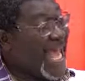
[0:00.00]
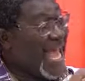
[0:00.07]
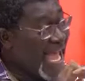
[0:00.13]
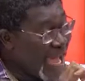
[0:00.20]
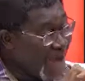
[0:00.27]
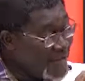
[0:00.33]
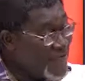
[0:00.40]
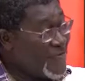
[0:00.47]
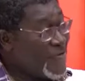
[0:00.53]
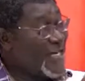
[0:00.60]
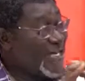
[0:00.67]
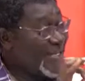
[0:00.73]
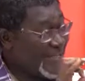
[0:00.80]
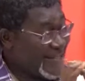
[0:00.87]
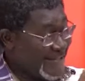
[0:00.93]

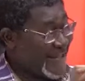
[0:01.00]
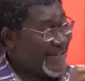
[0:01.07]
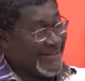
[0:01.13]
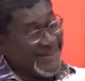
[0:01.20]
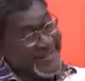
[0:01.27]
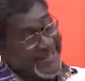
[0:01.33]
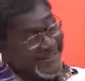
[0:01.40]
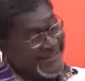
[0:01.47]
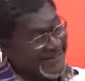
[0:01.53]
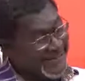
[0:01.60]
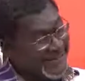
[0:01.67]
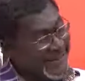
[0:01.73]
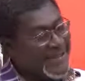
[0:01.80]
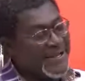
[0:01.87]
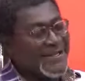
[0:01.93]
Every 6 seconds.
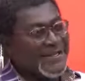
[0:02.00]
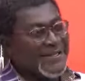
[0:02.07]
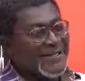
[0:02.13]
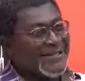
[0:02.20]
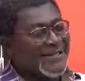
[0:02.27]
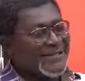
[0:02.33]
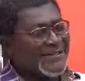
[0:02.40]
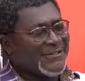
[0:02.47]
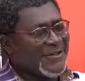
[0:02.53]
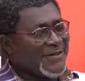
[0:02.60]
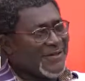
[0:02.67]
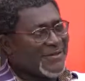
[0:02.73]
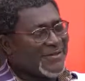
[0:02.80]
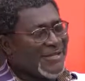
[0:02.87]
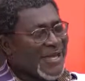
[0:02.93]

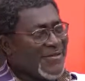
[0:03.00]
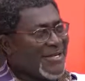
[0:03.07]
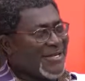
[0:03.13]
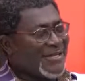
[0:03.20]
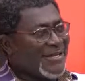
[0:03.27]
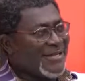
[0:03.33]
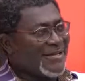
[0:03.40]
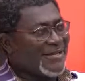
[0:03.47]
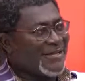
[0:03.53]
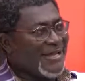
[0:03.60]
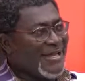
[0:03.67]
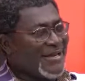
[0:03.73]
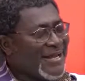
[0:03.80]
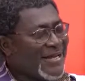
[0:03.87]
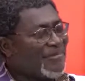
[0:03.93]
So, I mean,
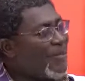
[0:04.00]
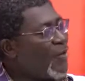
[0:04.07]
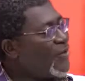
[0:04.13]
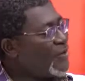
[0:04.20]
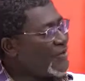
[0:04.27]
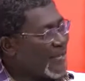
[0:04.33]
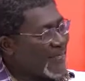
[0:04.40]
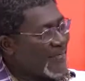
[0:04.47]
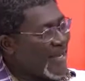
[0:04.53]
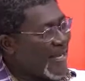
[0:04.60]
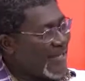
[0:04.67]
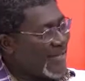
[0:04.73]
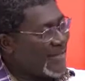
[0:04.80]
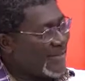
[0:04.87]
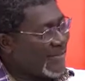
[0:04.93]
it boggles the
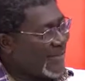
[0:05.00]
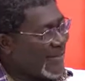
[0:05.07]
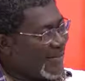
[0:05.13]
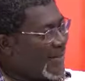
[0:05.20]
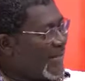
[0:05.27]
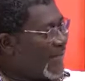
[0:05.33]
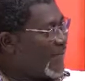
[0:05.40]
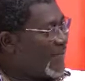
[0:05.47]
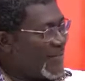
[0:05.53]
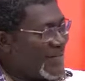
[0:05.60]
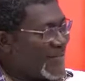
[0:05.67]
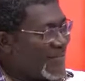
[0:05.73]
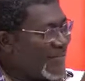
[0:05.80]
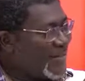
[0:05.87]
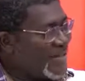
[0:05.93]
mind to think
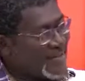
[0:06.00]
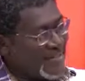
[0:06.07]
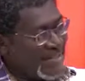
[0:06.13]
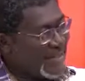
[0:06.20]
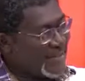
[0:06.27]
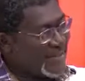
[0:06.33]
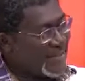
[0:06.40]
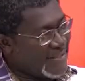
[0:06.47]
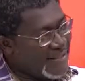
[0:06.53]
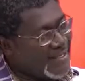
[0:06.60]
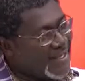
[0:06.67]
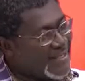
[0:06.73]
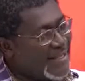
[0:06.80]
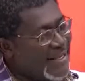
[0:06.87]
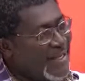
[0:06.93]
about all these
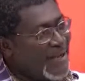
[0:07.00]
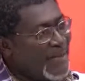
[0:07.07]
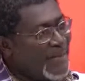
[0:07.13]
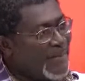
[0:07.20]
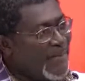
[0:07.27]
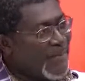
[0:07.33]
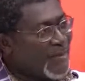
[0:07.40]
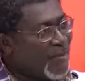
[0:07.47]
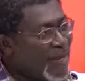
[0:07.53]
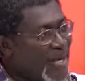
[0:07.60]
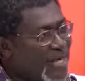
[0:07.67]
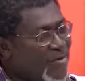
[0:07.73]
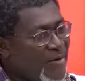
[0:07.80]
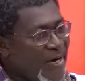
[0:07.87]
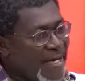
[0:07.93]
activities. But
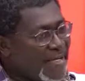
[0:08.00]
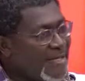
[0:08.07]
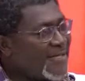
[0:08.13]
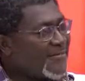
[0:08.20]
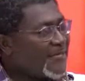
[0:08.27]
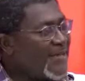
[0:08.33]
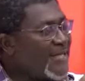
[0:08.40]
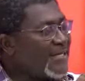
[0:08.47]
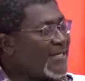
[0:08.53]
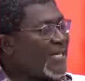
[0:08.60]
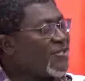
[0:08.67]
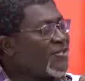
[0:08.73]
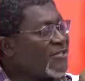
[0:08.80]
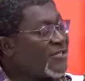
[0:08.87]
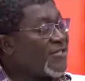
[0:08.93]
when you are in the space
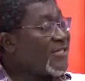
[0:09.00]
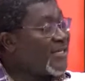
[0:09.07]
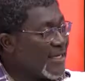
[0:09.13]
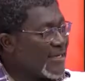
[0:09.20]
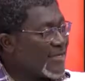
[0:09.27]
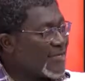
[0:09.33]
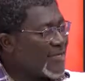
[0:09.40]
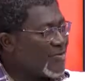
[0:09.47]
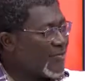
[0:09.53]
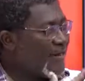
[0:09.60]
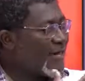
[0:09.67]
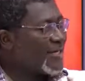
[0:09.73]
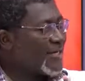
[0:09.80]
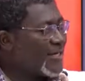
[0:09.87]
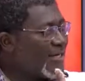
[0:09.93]
and you see it,
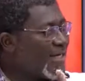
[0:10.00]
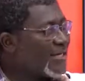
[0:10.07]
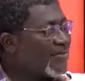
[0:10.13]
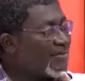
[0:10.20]
it's